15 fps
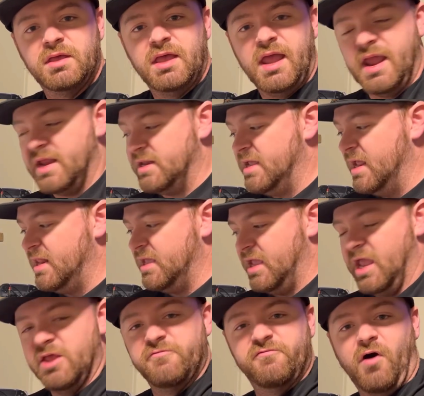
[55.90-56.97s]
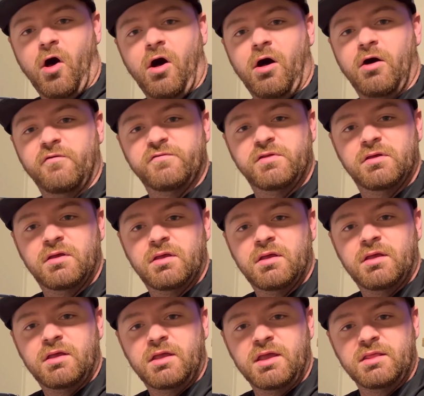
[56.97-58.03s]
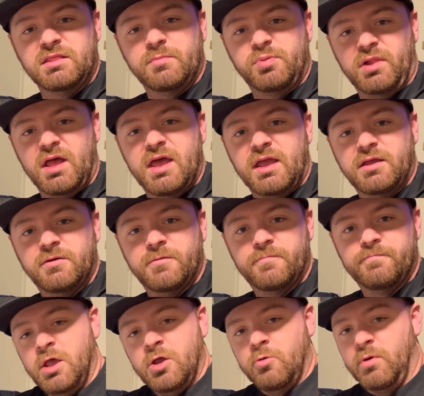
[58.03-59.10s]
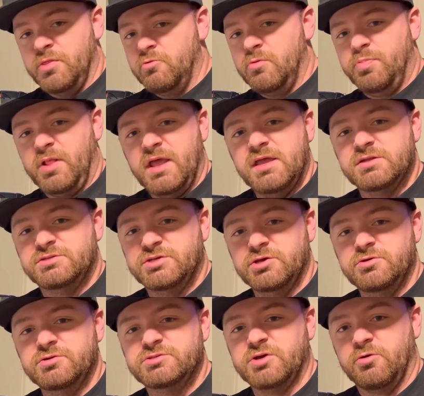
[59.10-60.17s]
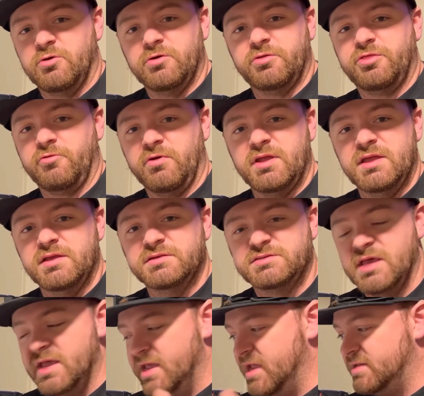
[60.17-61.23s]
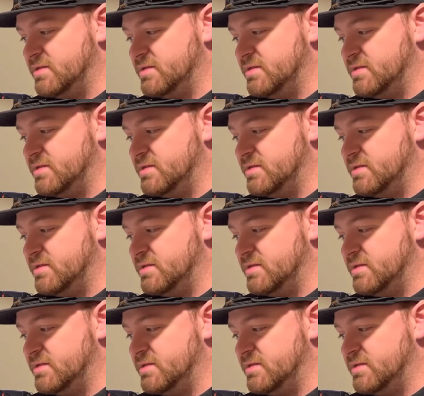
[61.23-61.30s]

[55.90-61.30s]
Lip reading: and getting involved in the play. Whether we're playing 2s or 3s, it